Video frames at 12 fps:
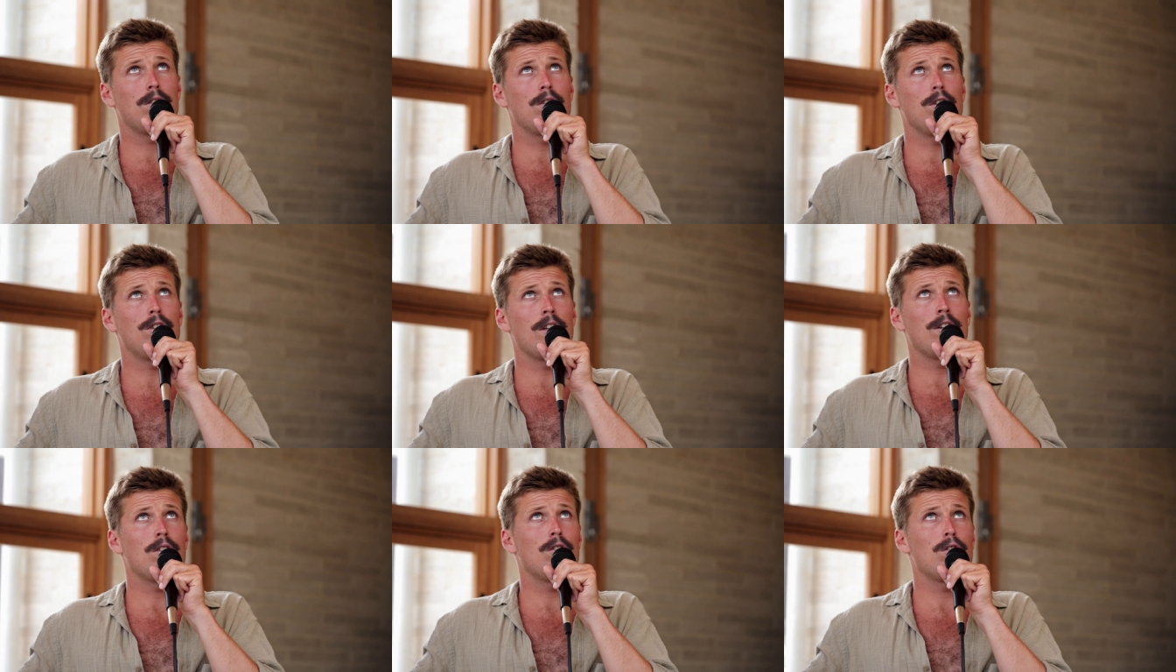you
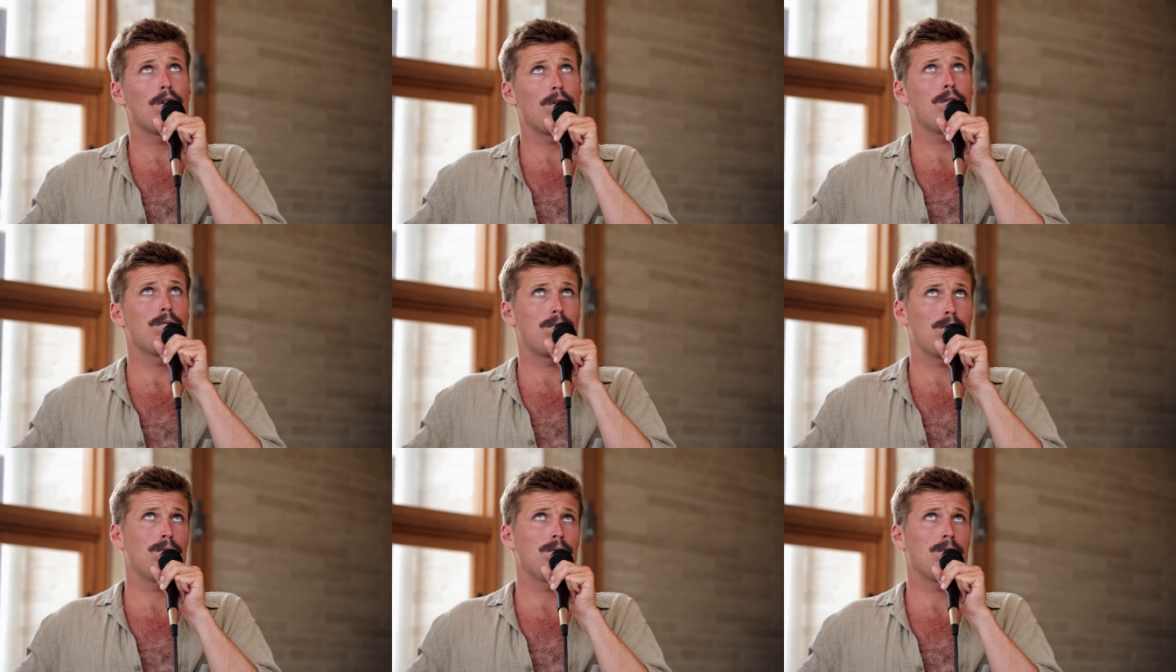didn't know the
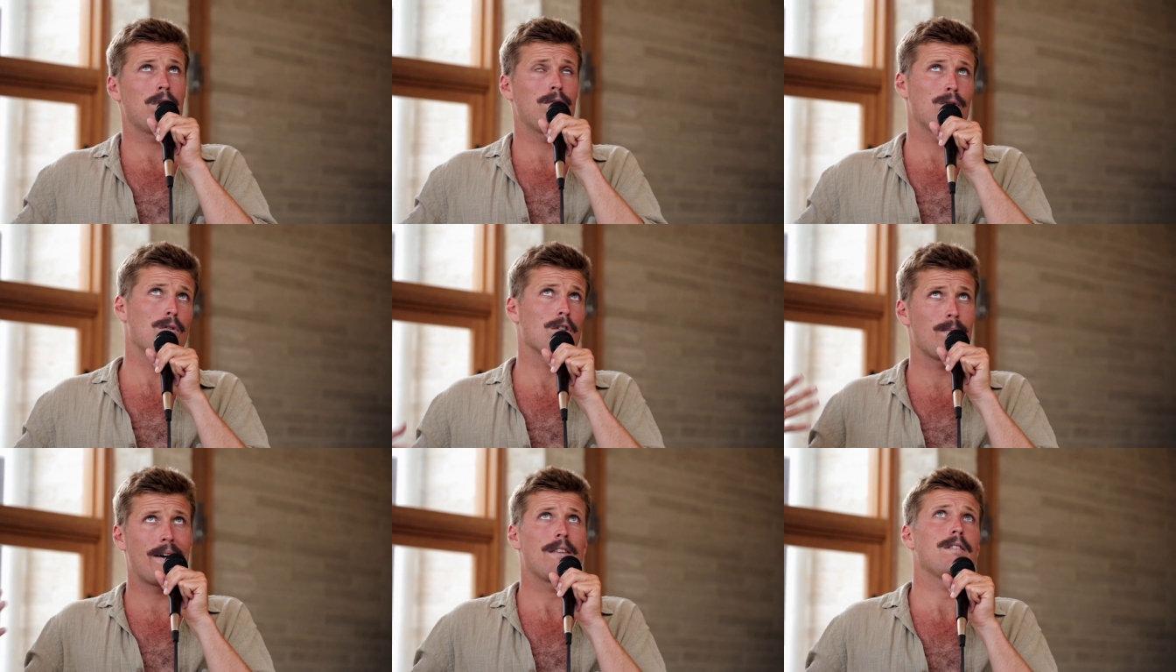rules. I've
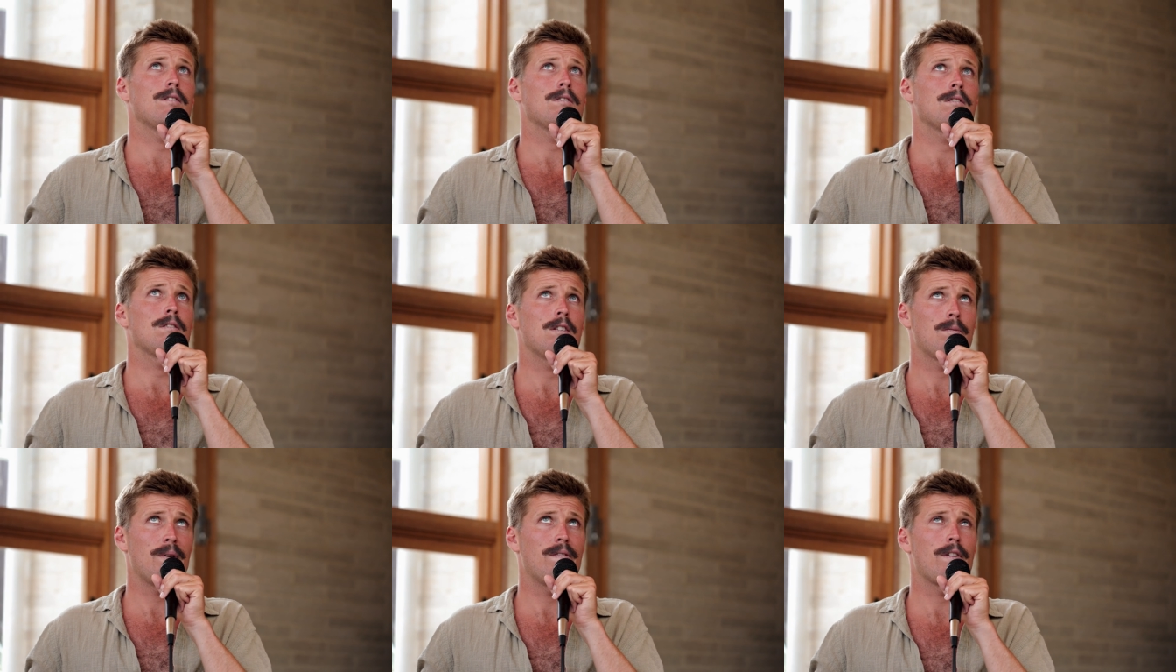talked about this
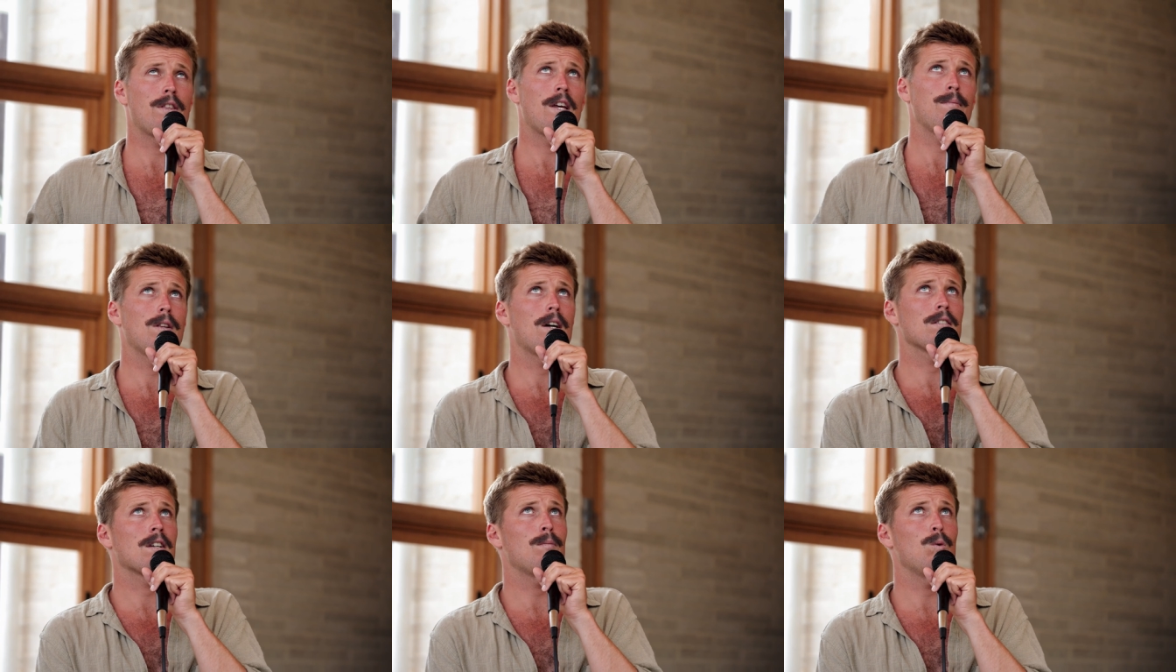as a mm. bit of a mm. theme the
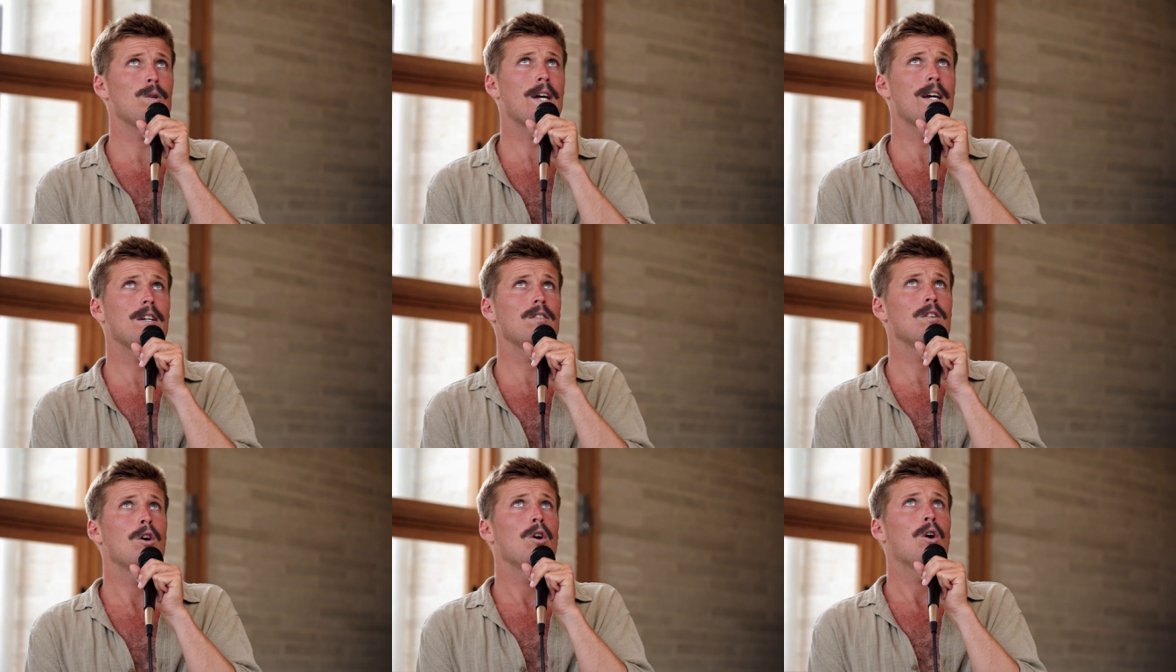last couple of
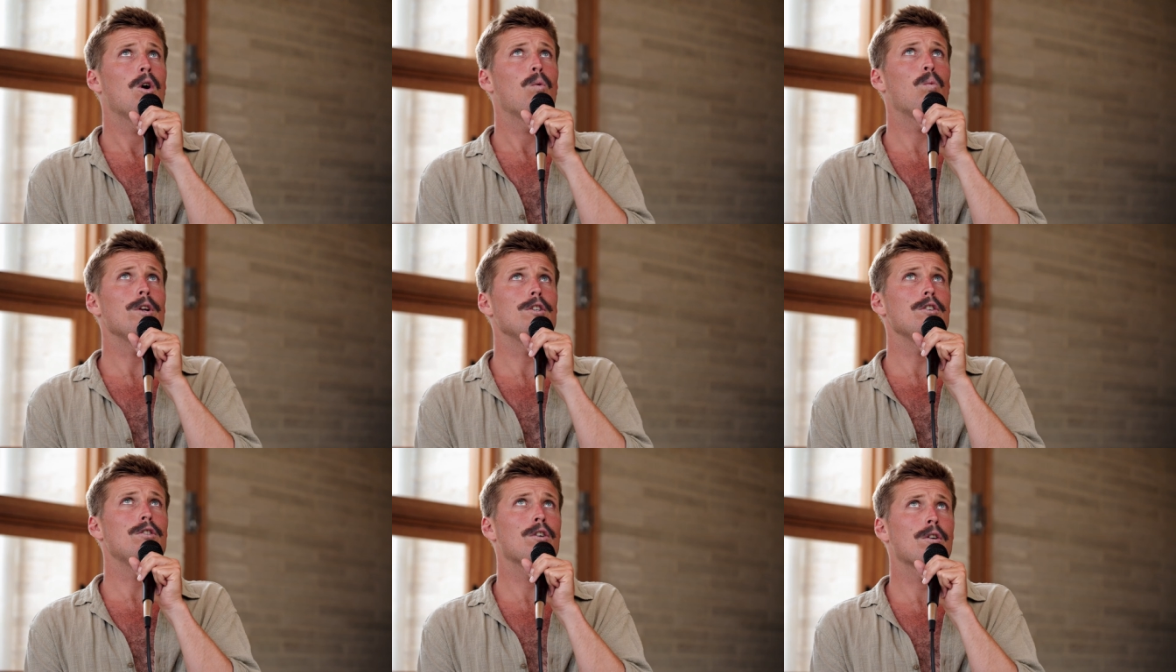days. When
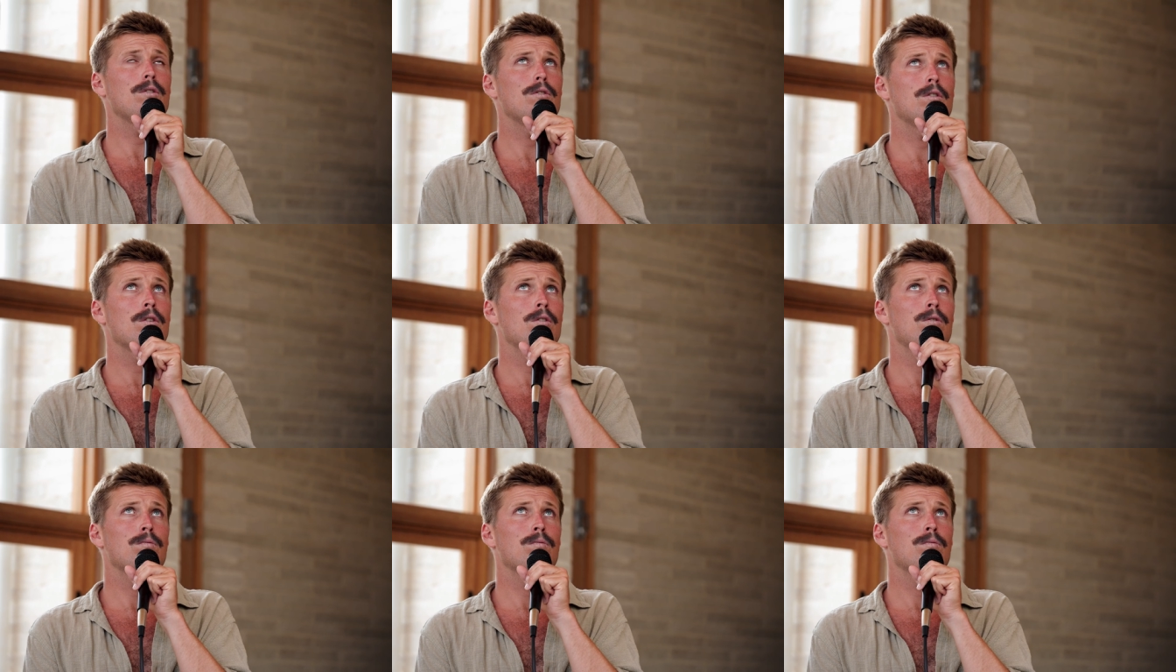you don't know